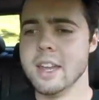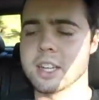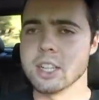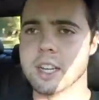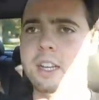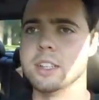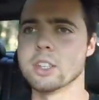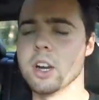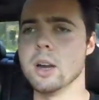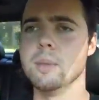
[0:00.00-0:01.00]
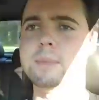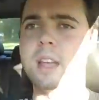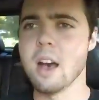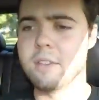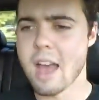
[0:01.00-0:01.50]
addition. In
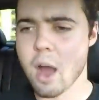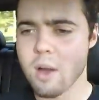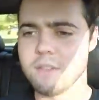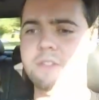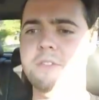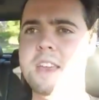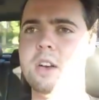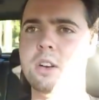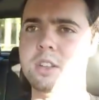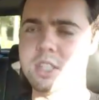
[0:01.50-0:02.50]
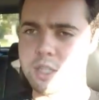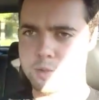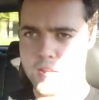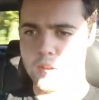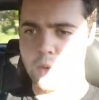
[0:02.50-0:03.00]
terms of how it feels
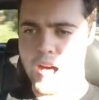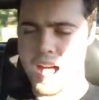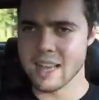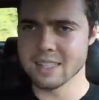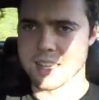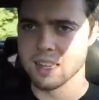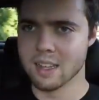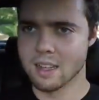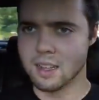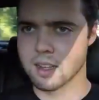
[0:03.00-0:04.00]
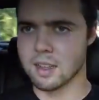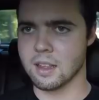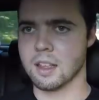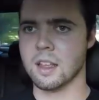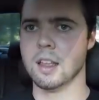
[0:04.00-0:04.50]
speed-wise,
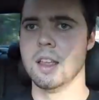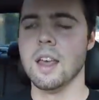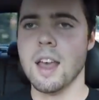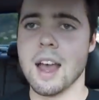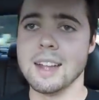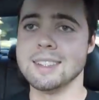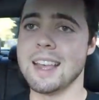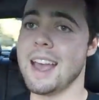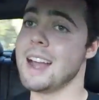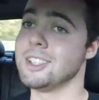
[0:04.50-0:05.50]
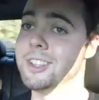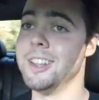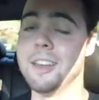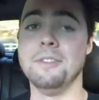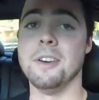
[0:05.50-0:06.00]
I'd say
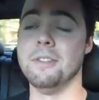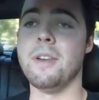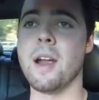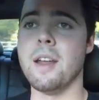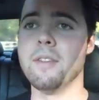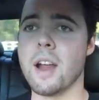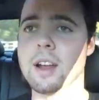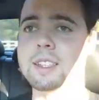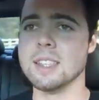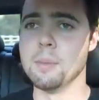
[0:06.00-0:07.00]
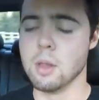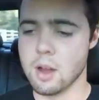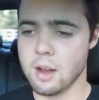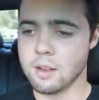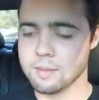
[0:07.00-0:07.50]
actually they feel very, very
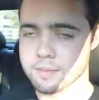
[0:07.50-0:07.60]
similar.